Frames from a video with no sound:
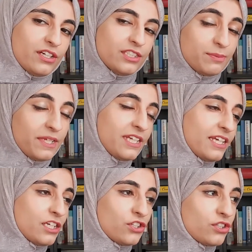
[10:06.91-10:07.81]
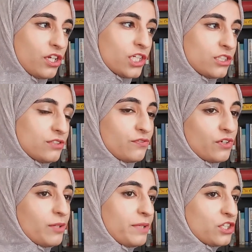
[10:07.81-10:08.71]
on spending $800
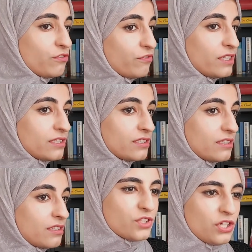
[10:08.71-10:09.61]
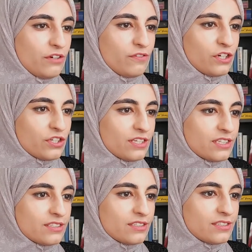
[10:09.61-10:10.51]
for a picture of feet, should I finish that
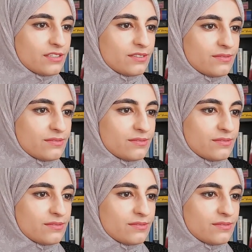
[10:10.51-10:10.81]
sentence?